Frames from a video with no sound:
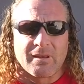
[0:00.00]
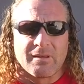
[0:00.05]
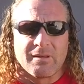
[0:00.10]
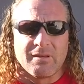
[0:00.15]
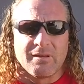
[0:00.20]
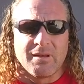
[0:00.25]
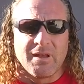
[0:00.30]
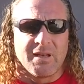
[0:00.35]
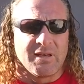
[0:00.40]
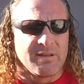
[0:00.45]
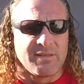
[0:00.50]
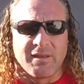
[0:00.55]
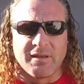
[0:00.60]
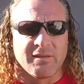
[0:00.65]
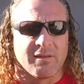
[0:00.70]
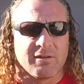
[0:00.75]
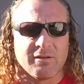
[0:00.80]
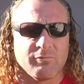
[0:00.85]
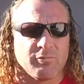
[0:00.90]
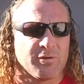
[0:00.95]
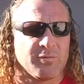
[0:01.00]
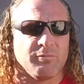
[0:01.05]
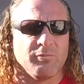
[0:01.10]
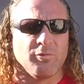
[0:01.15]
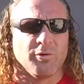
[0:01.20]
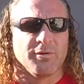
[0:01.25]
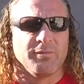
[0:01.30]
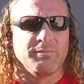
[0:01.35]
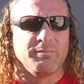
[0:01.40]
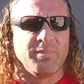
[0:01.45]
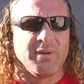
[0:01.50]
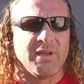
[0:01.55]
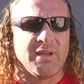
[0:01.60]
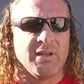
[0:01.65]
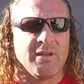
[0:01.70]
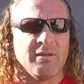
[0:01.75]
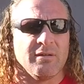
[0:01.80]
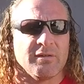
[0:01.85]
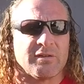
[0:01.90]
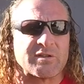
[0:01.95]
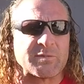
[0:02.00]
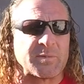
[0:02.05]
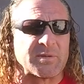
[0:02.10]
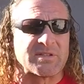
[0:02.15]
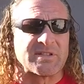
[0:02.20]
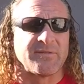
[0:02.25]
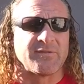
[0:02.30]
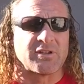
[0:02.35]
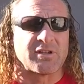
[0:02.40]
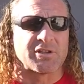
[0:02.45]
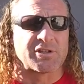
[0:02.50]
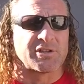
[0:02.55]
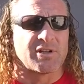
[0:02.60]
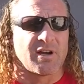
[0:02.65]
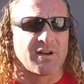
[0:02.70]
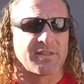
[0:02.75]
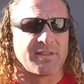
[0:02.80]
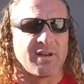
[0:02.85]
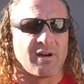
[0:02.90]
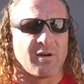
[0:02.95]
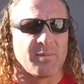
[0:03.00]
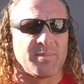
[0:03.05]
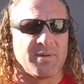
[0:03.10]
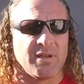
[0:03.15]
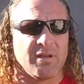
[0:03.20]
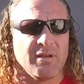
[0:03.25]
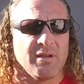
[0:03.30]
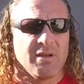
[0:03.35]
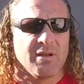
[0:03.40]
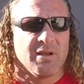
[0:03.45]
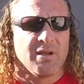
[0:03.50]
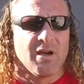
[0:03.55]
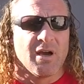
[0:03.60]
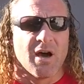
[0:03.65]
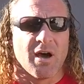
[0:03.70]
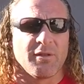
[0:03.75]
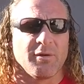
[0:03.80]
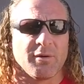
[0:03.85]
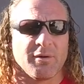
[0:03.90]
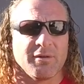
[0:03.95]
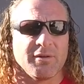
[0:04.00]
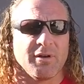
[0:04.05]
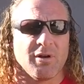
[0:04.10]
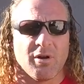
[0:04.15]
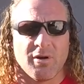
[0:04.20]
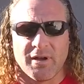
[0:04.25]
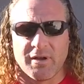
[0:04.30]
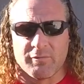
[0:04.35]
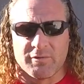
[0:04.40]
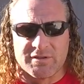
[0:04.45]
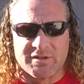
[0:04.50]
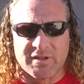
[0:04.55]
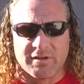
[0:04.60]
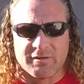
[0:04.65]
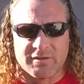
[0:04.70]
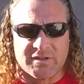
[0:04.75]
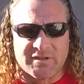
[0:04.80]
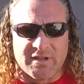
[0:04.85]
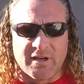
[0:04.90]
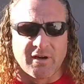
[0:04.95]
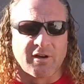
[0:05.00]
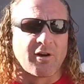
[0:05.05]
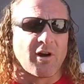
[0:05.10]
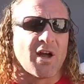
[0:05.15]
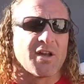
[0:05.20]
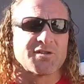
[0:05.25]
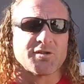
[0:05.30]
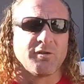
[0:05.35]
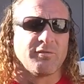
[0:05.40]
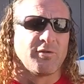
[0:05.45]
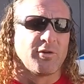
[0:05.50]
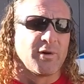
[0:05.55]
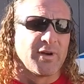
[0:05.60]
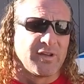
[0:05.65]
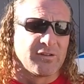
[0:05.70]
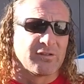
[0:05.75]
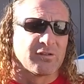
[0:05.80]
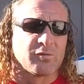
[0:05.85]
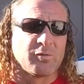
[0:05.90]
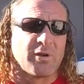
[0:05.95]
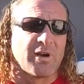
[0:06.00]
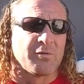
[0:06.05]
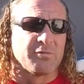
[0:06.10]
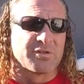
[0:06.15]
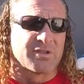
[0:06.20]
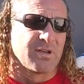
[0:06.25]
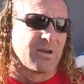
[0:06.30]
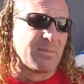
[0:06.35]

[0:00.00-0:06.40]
anything that would be specific to Shock Therapy. It was a set of crossover rings is what I was going to